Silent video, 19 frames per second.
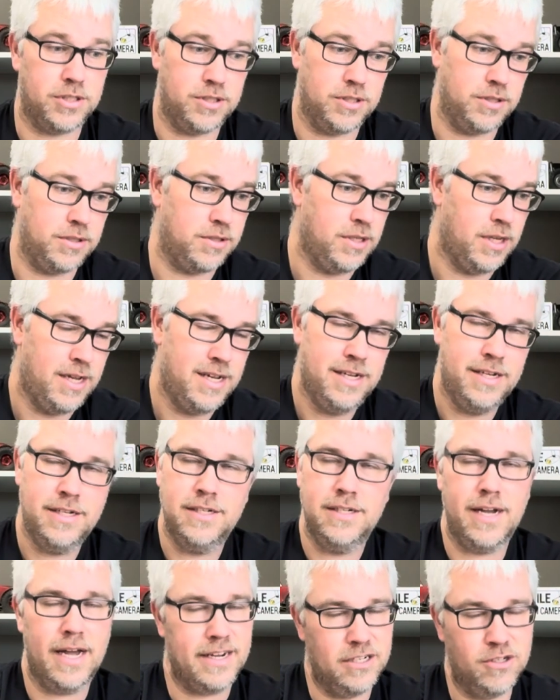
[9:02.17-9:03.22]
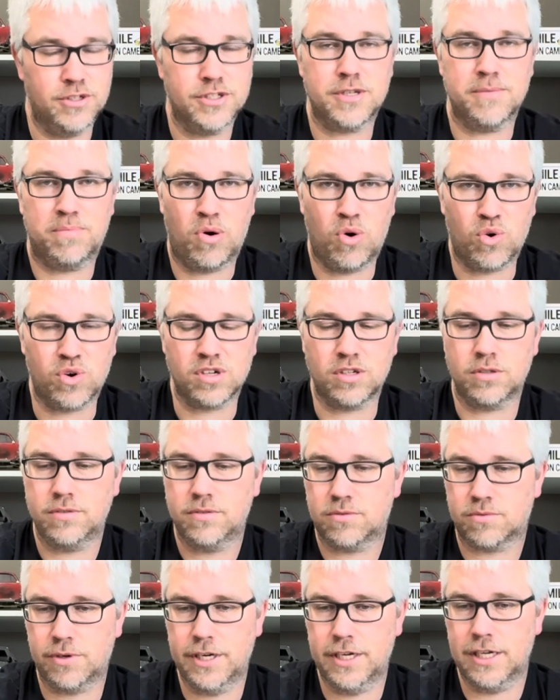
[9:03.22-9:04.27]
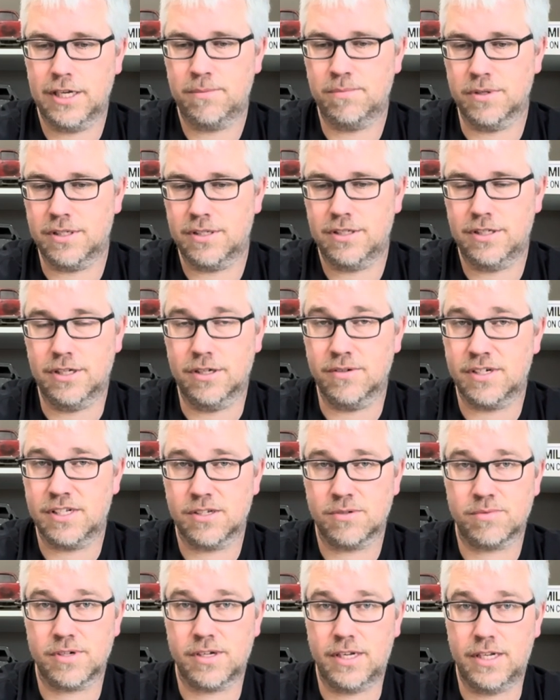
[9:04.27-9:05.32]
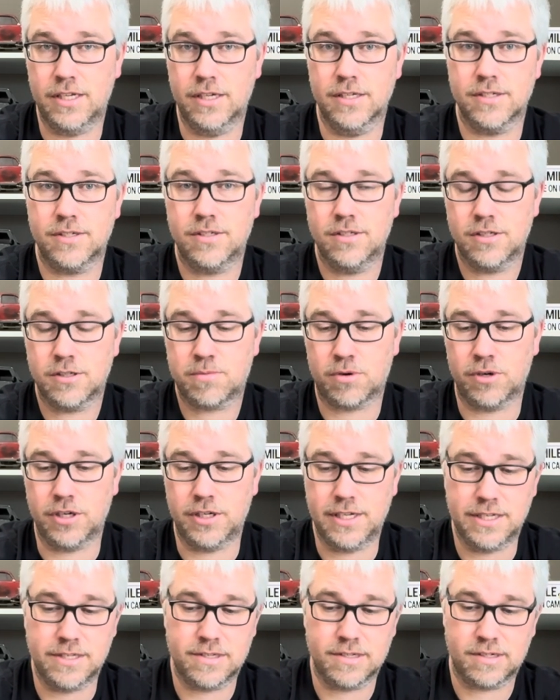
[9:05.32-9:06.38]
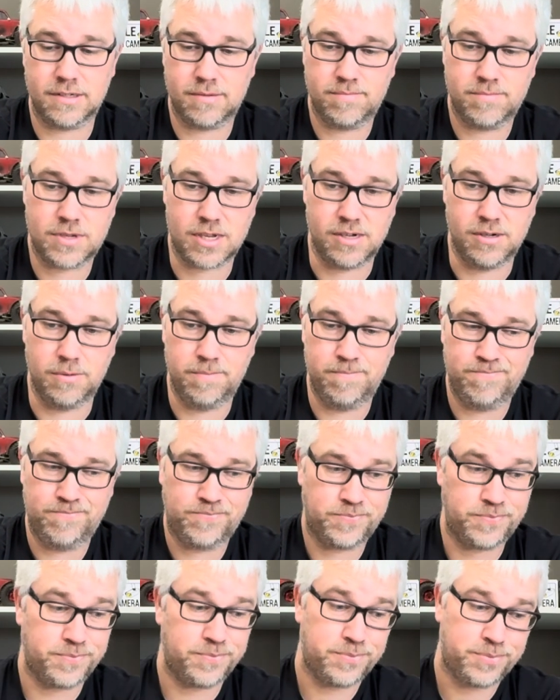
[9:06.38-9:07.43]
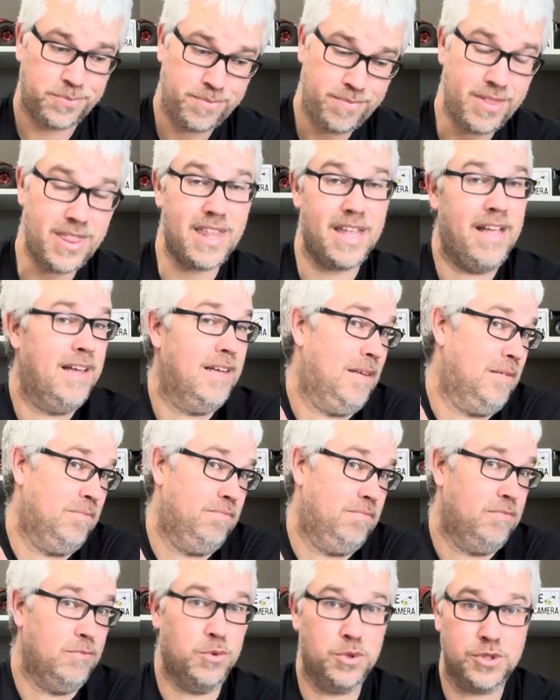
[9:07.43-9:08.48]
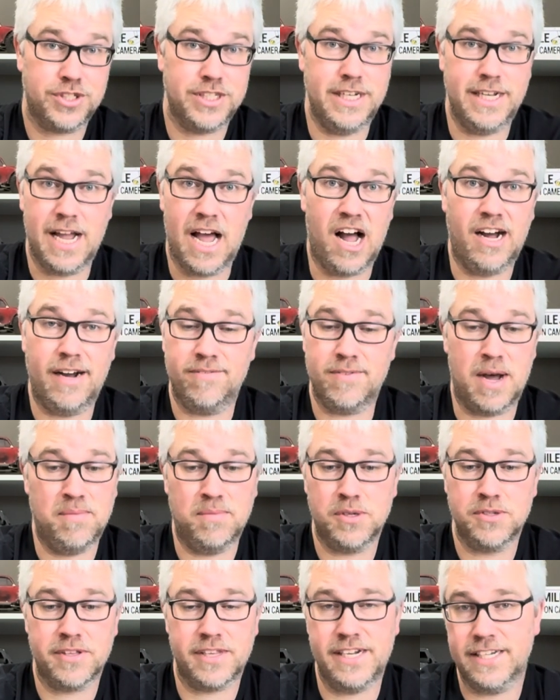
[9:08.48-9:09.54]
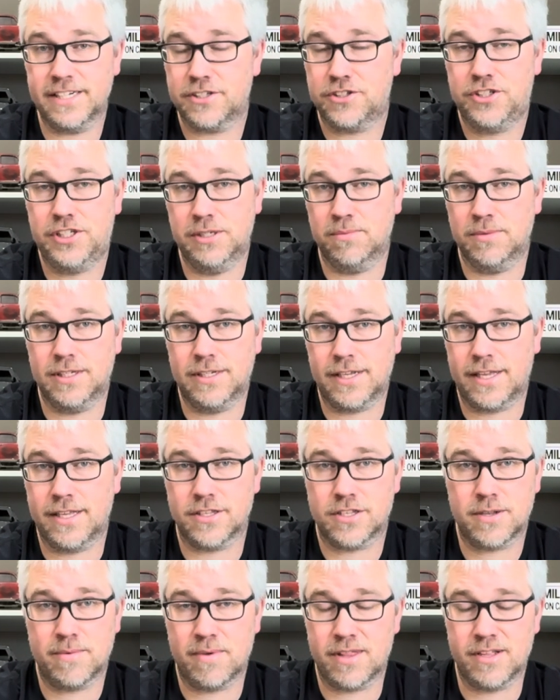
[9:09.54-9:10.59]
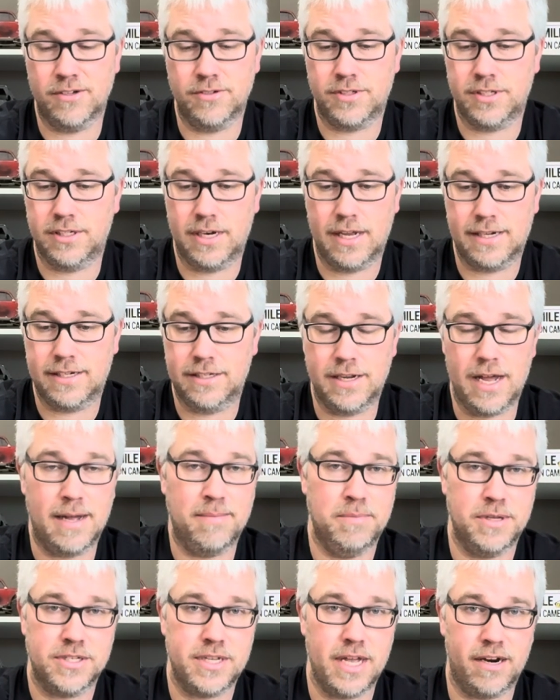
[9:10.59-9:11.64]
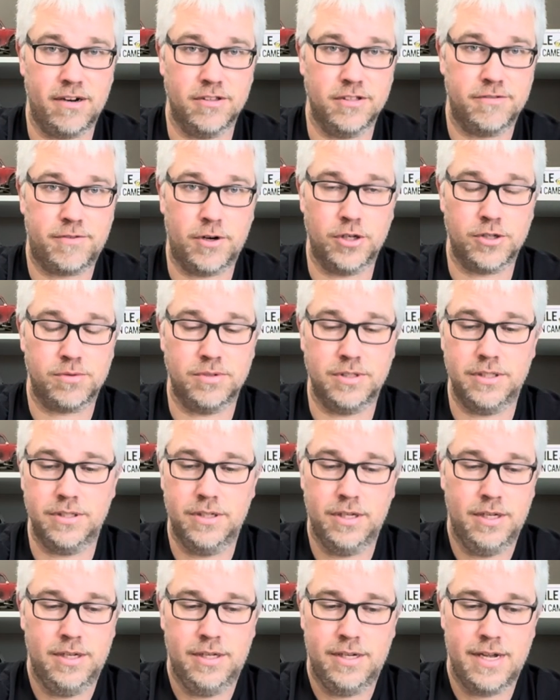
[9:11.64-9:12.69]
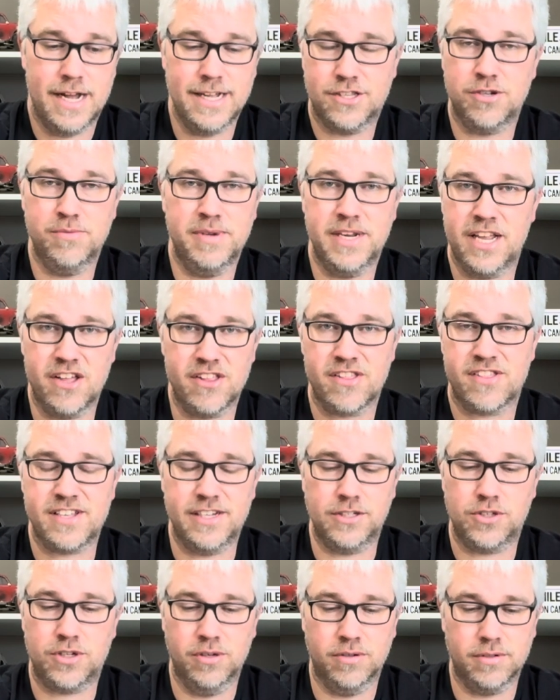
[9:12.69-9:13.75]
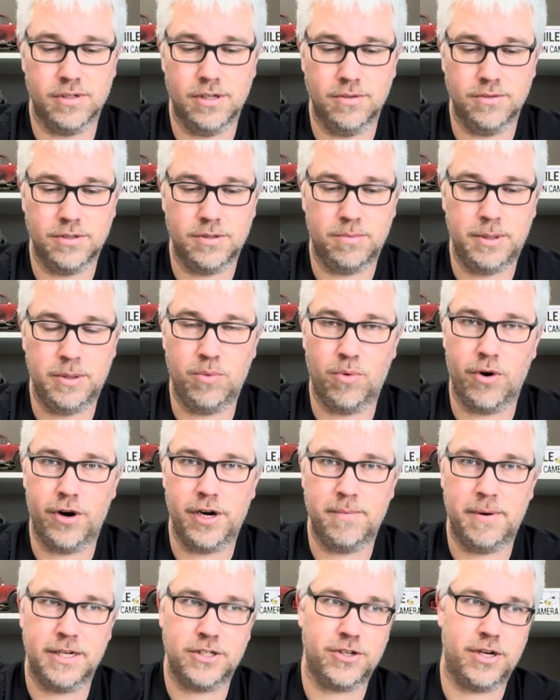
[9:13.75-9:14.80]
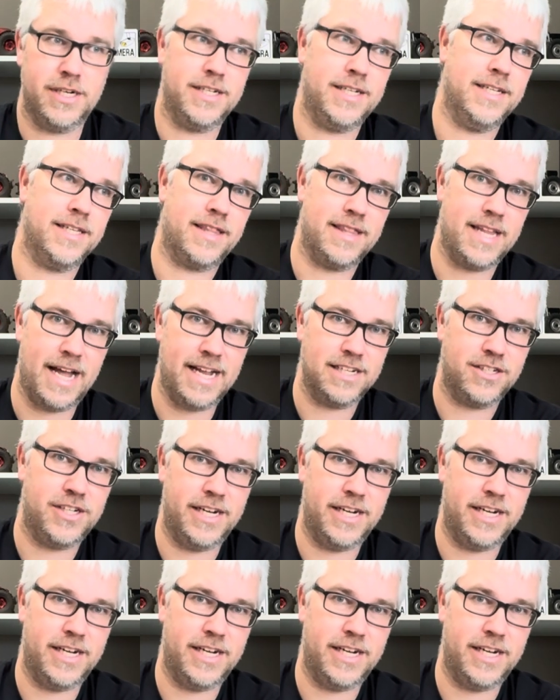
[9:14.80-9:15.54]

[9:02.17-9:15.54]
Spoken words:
is, I know it's a portal rig, but it is what it is. It's pretty decent, so we'll see. I'm on the next shipment to get some of those in. I missed out on the first one. Had too many other things going on to be worried about trying to get that